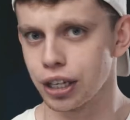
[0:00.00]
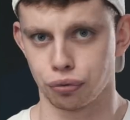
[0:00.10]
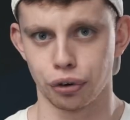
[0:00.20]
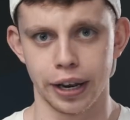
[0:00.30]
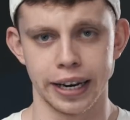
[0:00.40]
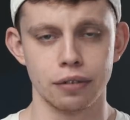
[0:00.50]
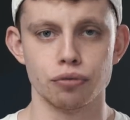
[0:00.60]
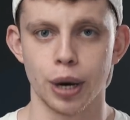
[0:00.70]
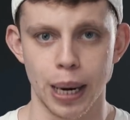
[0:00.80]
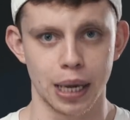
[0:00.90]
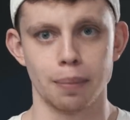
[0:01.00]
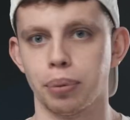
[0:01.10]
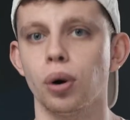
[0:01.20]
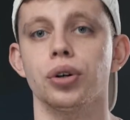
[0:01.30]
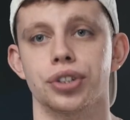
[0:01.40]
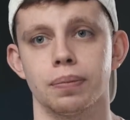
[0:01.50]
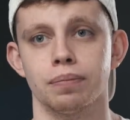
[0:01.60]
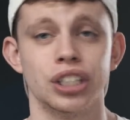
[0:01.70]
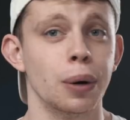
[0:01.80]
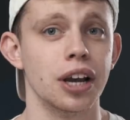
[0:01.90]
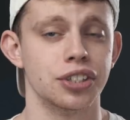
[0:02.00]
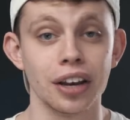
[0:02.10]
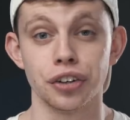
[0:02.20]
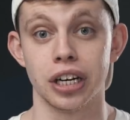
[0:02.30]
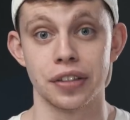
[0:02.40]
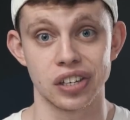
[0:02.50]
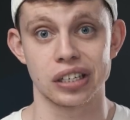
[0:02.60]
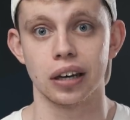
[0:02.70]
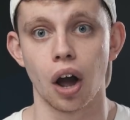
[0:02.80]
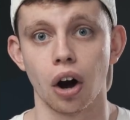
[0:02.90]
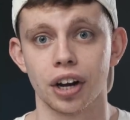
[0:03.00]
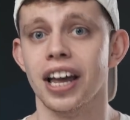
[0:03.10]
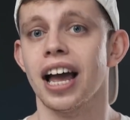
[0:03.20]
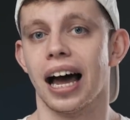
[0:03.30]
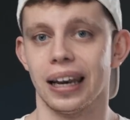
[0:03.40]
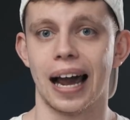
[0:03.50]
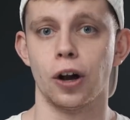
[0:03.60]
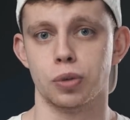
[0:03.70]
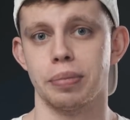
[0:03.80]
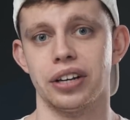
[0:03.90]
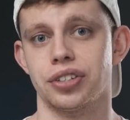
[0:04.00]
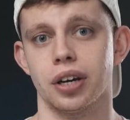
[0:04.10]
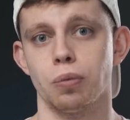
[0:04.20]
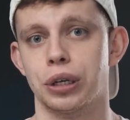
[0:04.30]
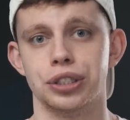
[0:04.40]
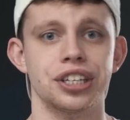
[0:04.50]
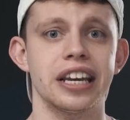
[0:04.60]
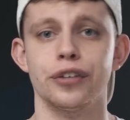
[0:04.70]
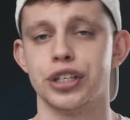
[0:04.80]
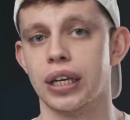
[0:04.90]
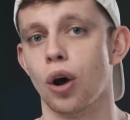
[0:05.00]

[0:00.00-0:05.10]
is really, really important. So essentially, this lock allows me to, well, see if it's